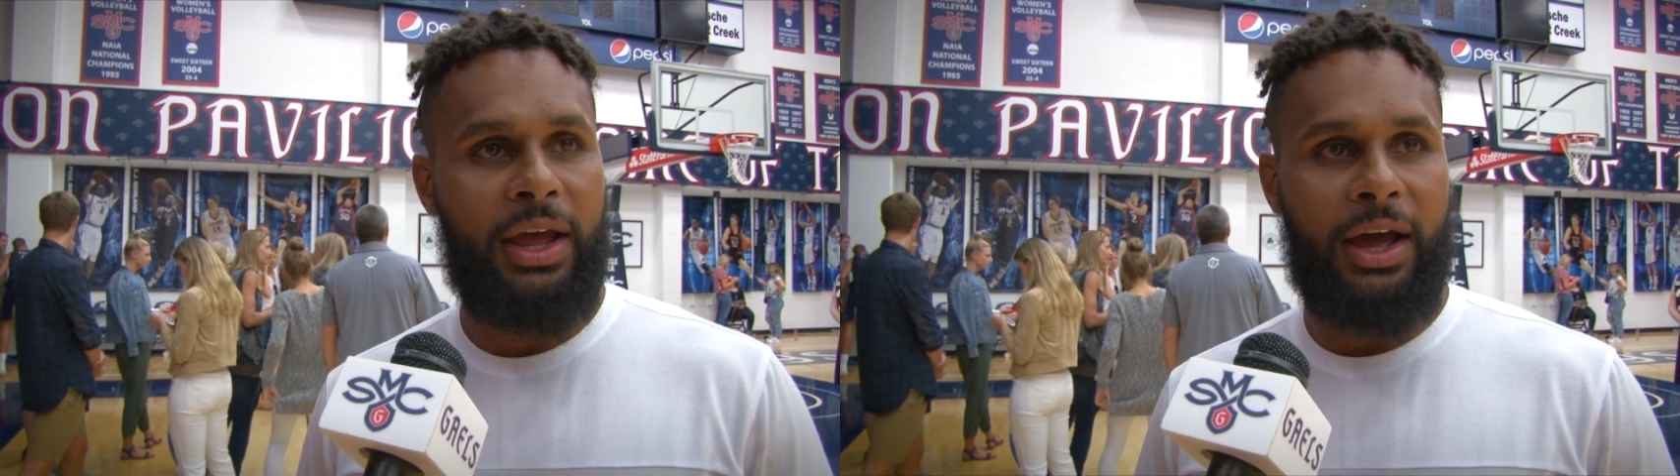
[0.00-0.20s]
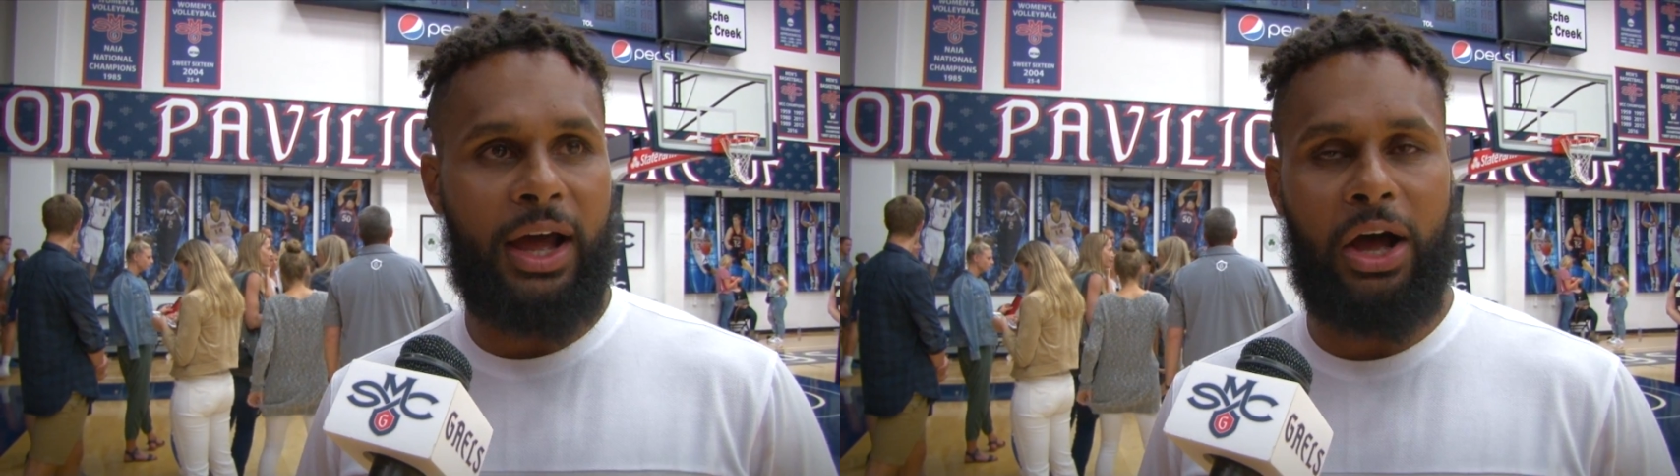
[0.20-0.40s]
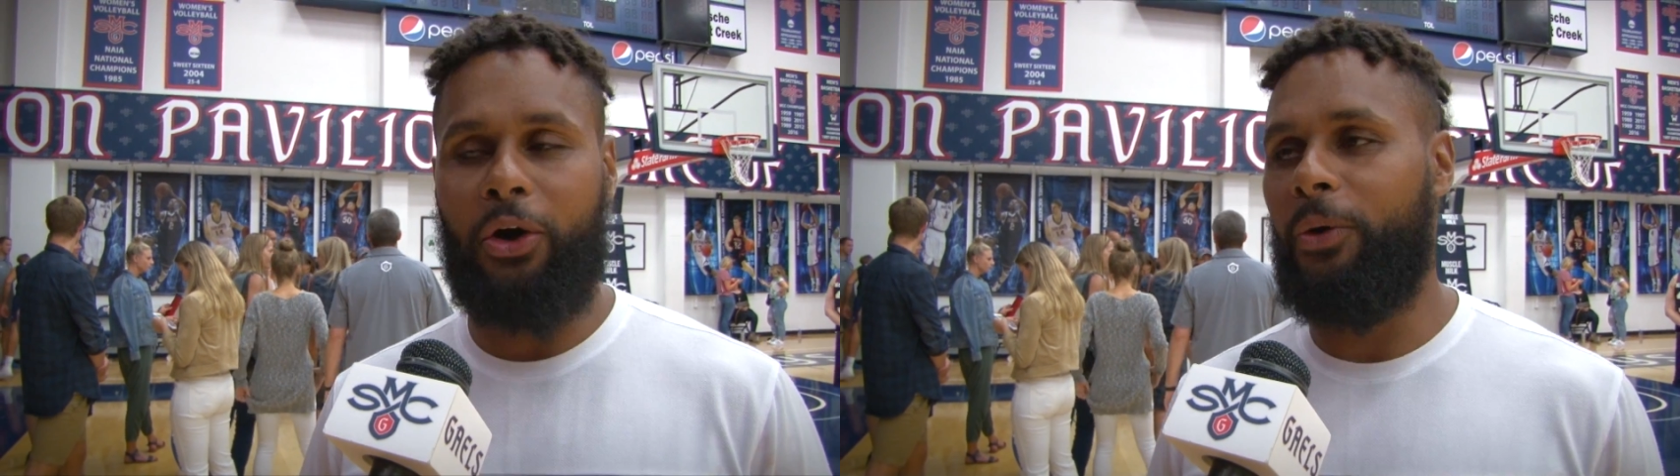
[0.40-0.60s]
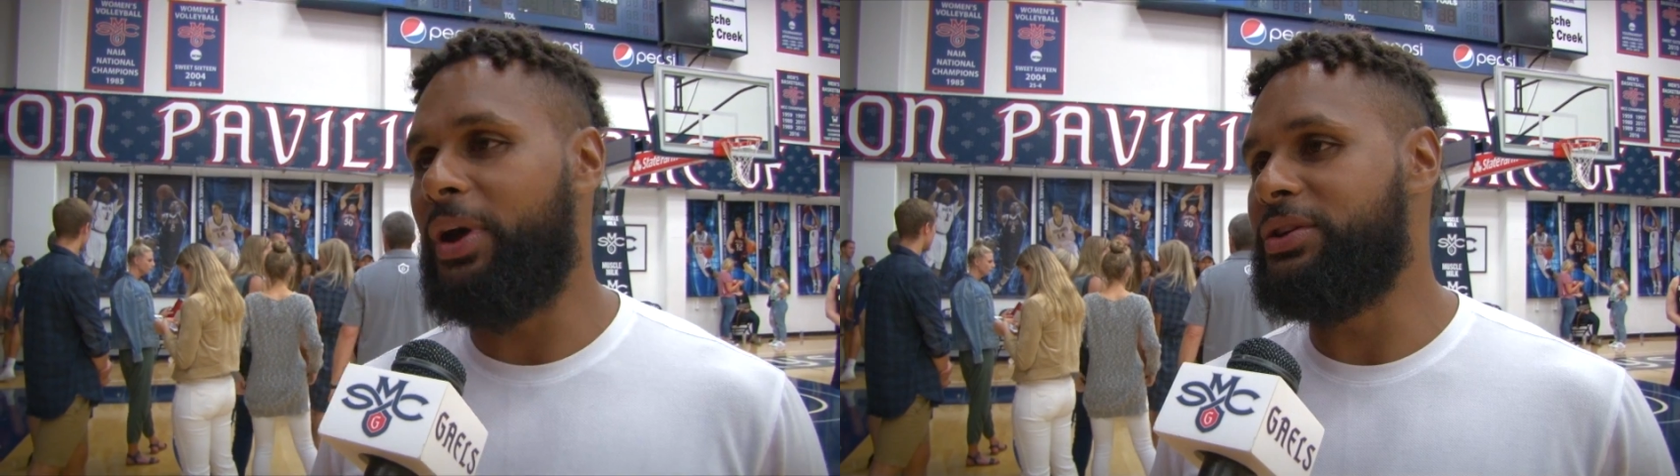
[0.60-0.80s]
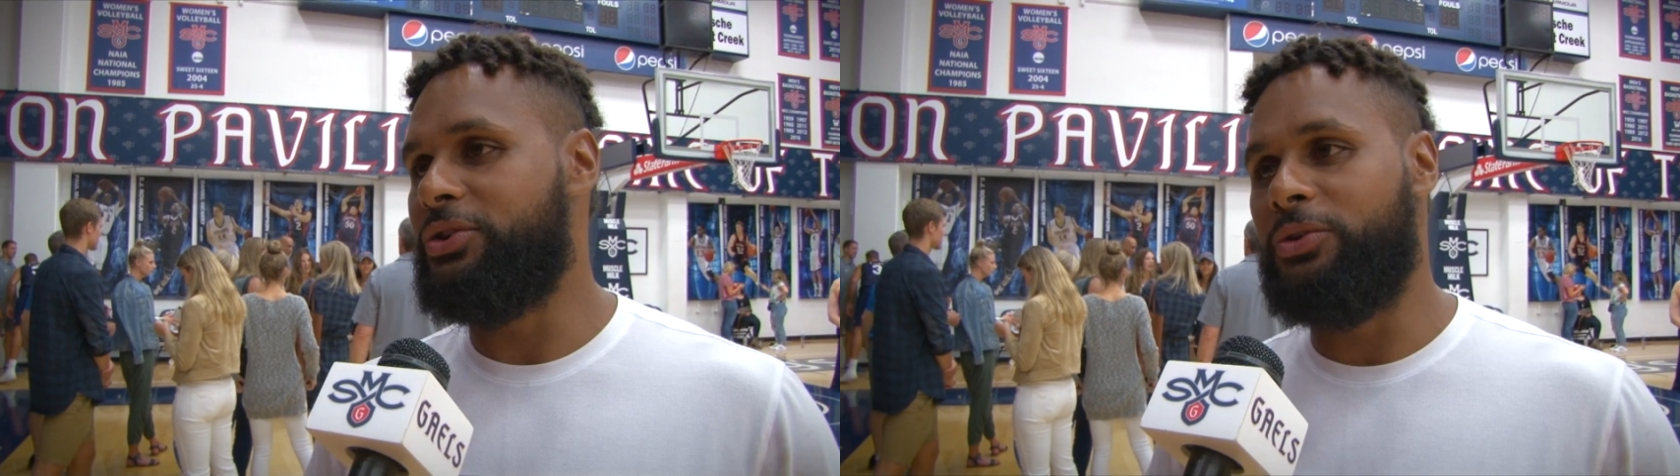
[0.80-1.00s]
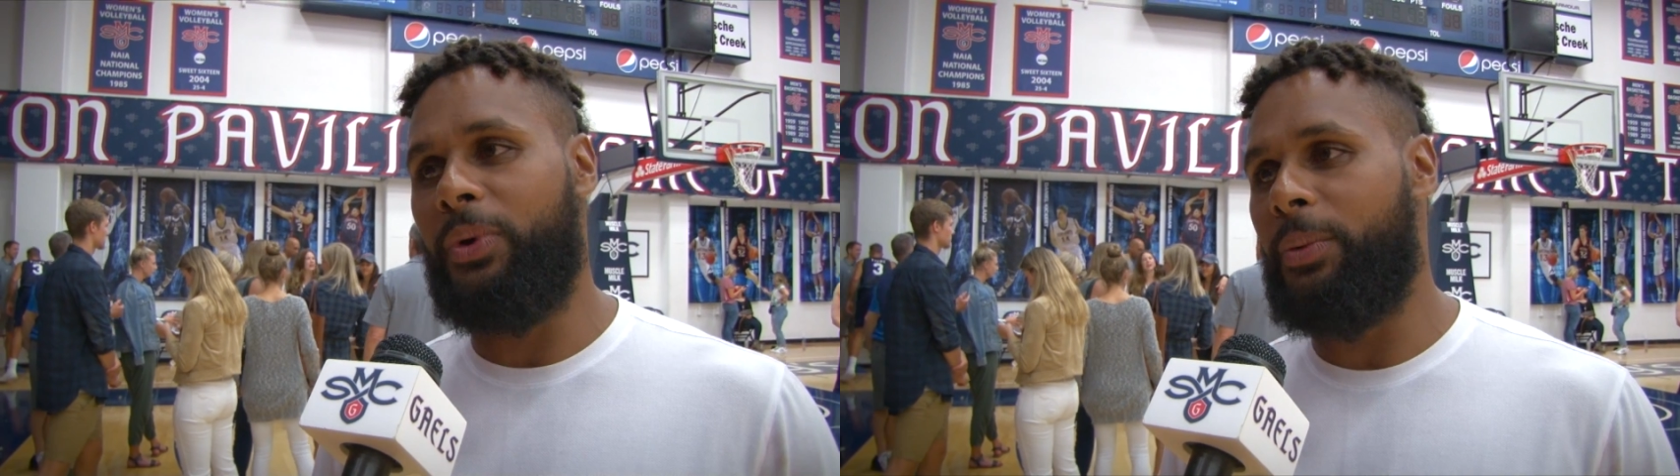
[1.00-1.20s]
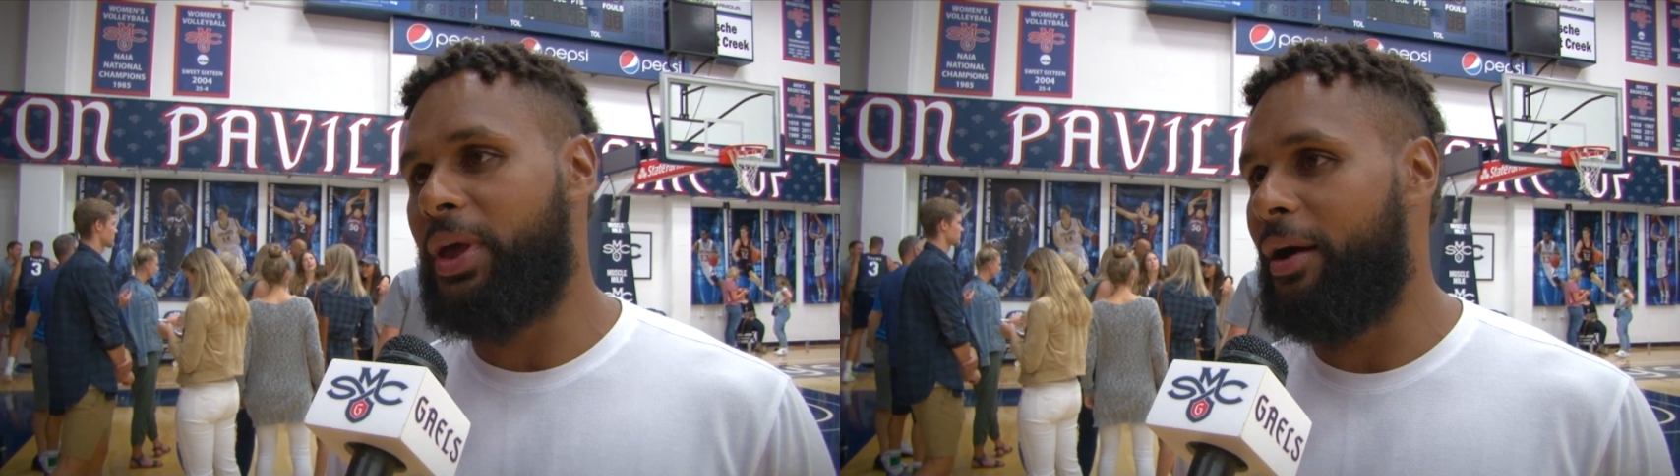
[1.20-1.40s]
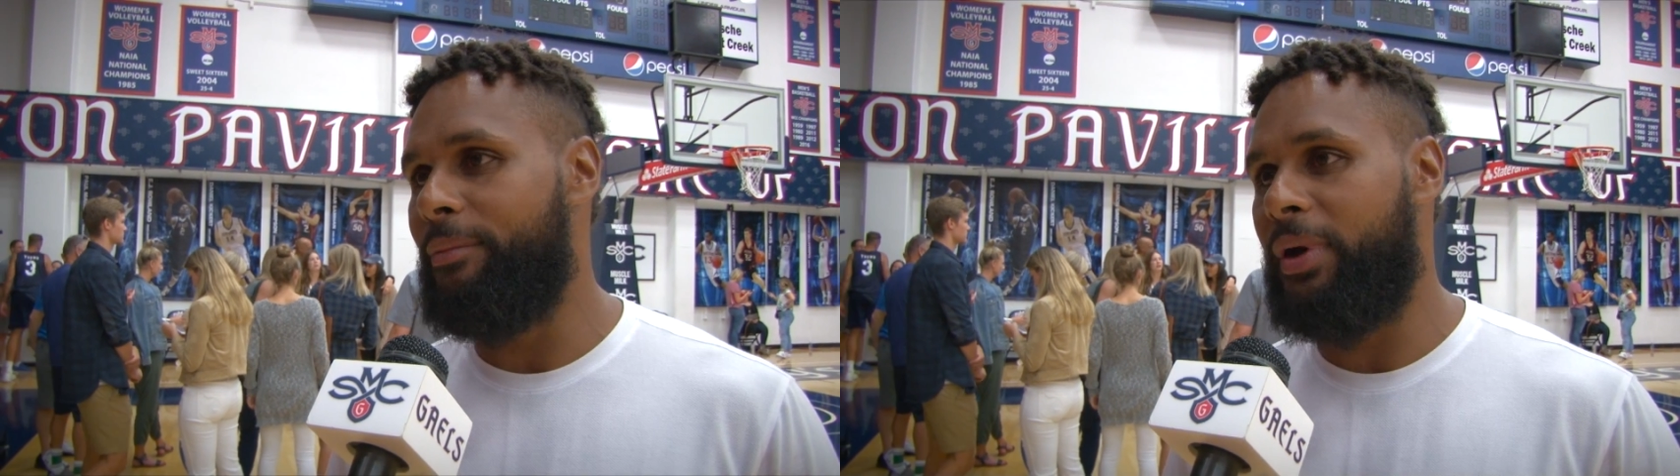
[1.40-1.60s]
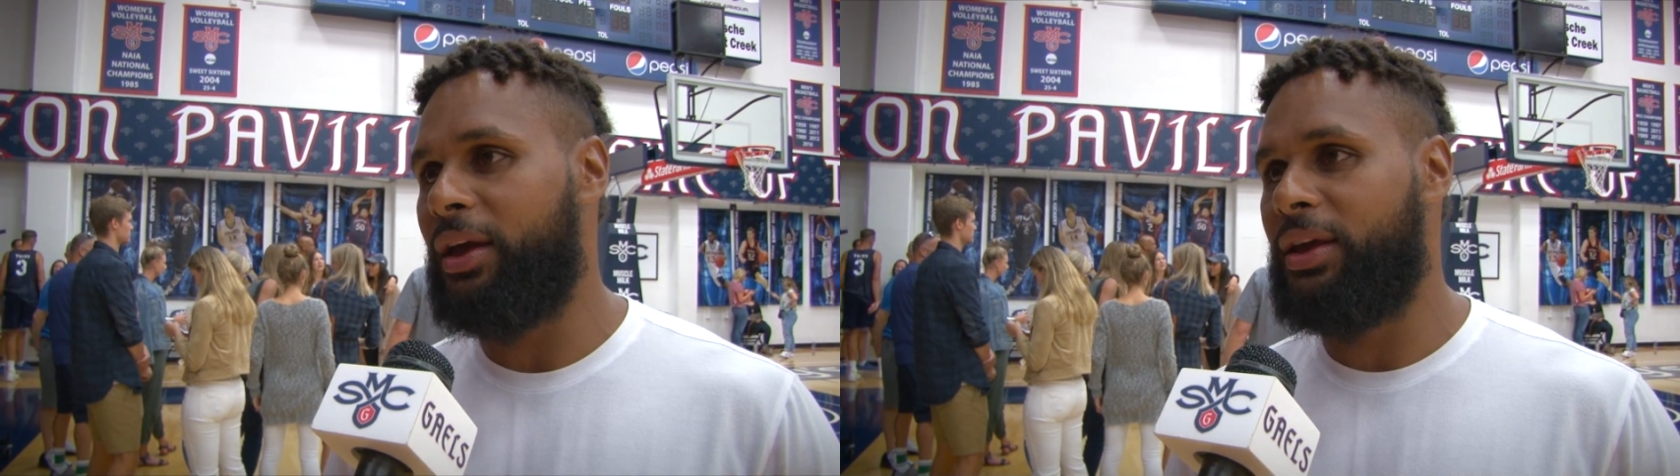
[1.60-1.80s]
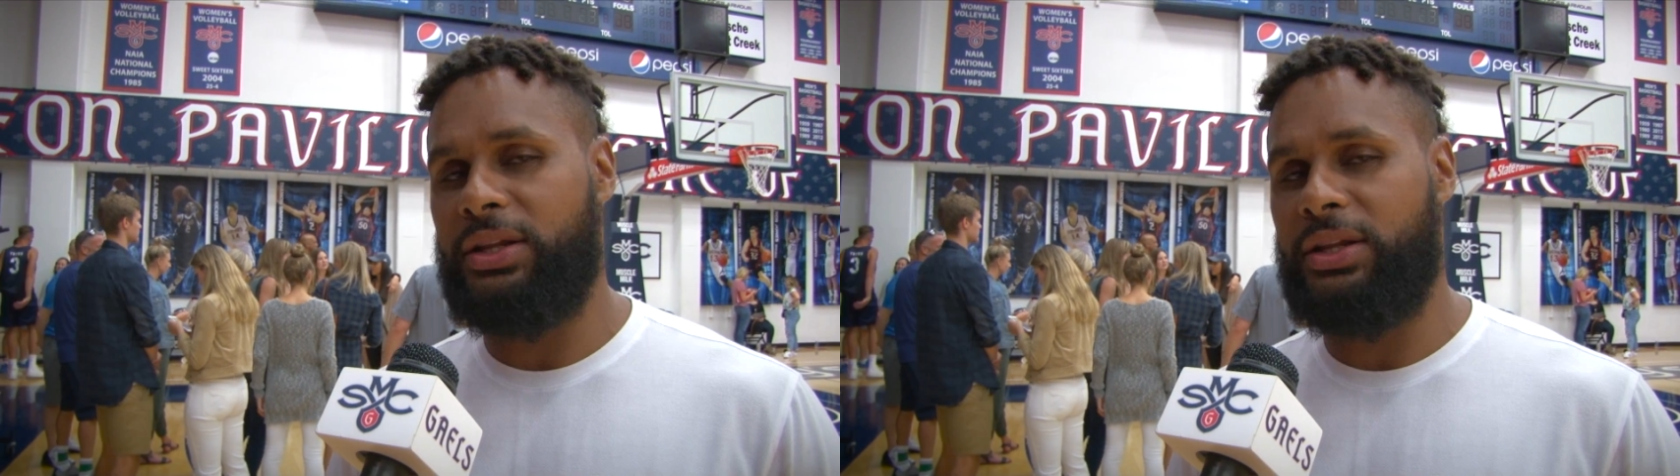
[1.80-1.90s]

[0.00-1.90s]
Uh, always good when we come back.